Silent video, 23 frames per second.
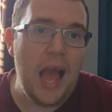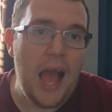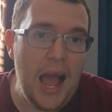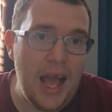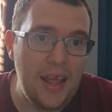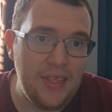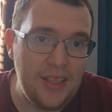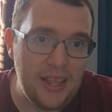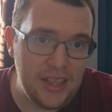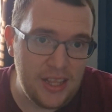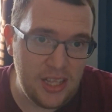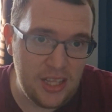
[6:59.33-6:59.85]

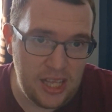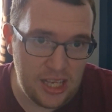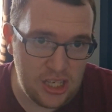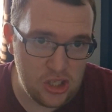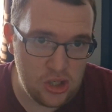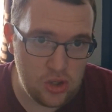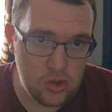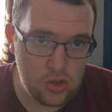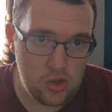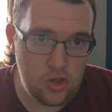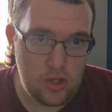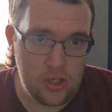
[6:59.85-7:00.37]
and then the
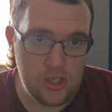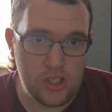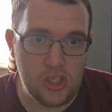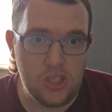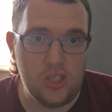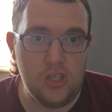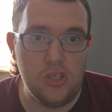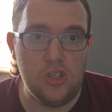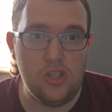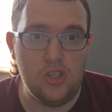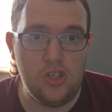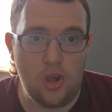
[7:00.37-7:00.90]
National
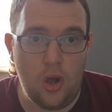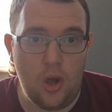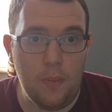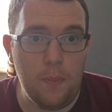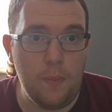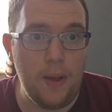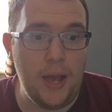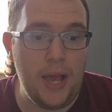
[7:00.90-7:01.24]
Trust stop,